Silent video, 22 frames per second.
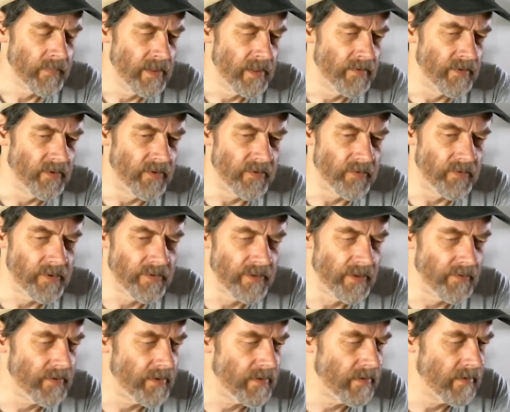This is
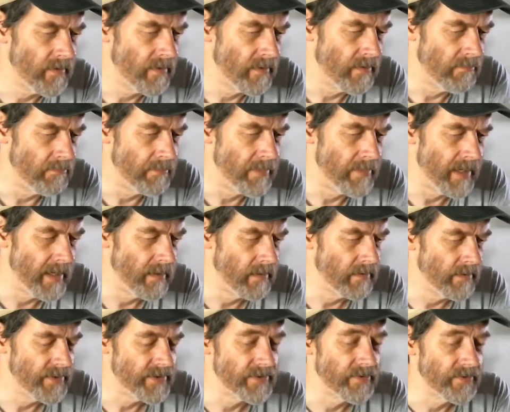another
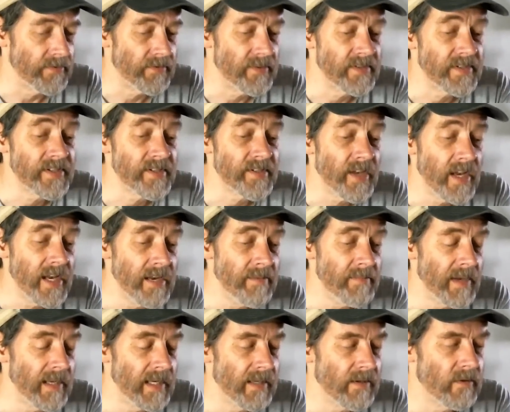Bell. It's not the
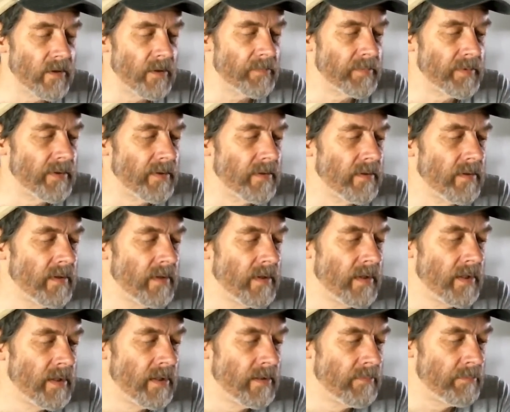same helicopter,
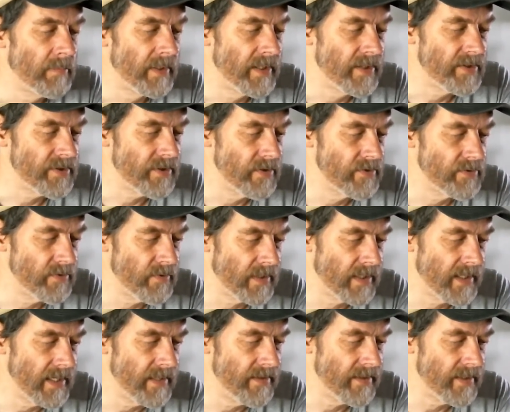but it shows you
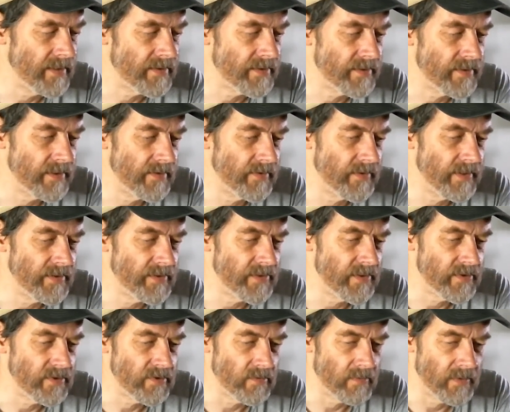again that this
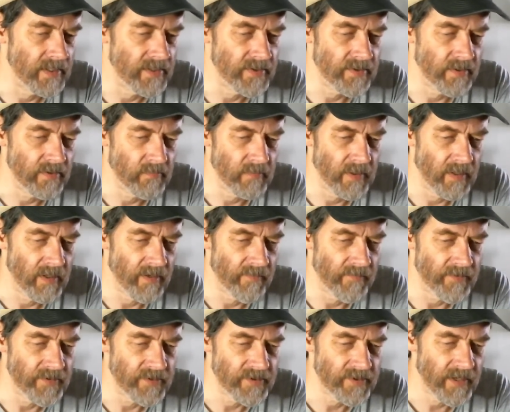situation, we have
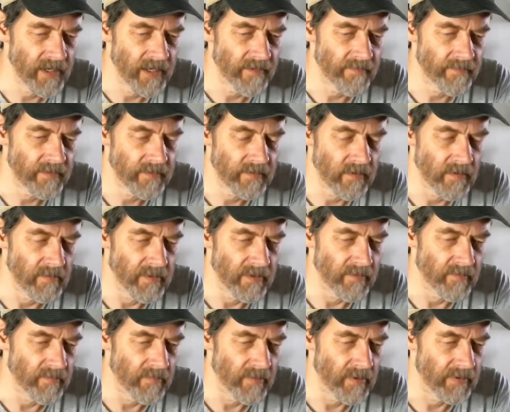the shaft going
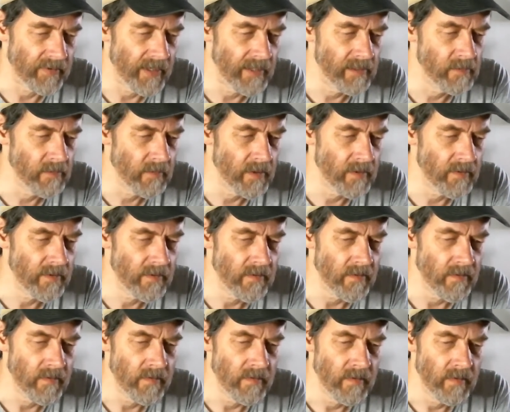through the tail
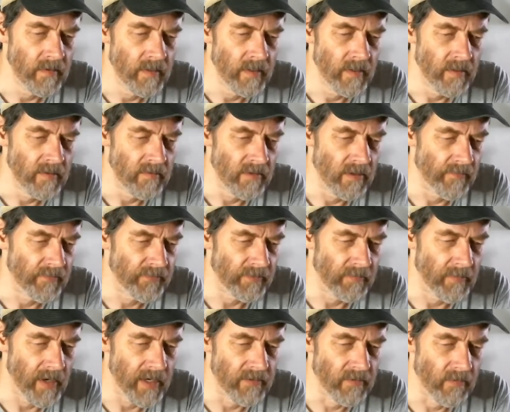rotor. You have
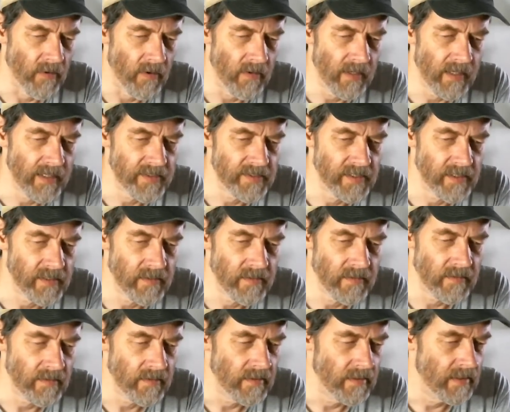some hydraulics
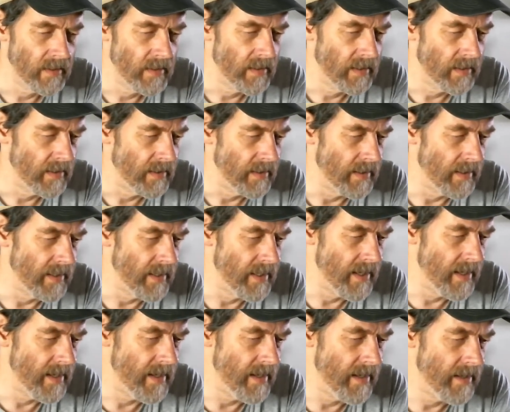here,
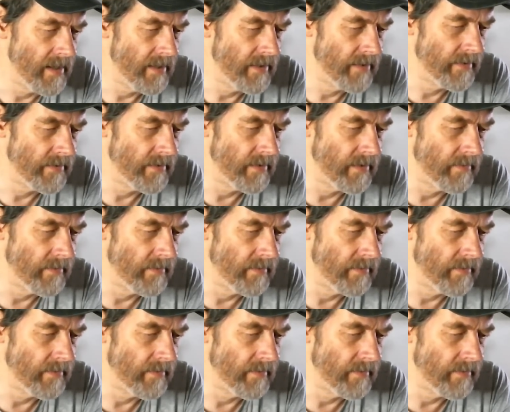and